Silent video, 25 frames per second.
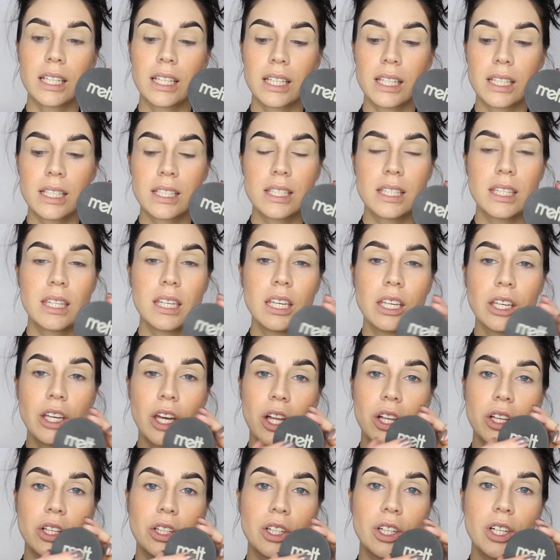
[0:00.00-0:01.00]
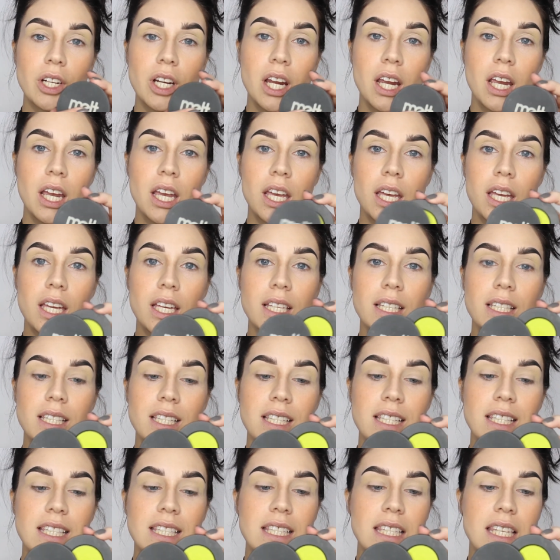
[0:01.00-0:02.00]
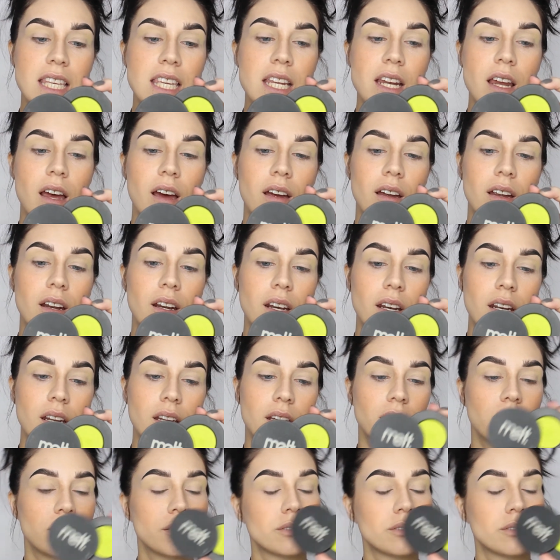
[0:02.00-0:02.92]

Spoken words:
it is the color Xenon.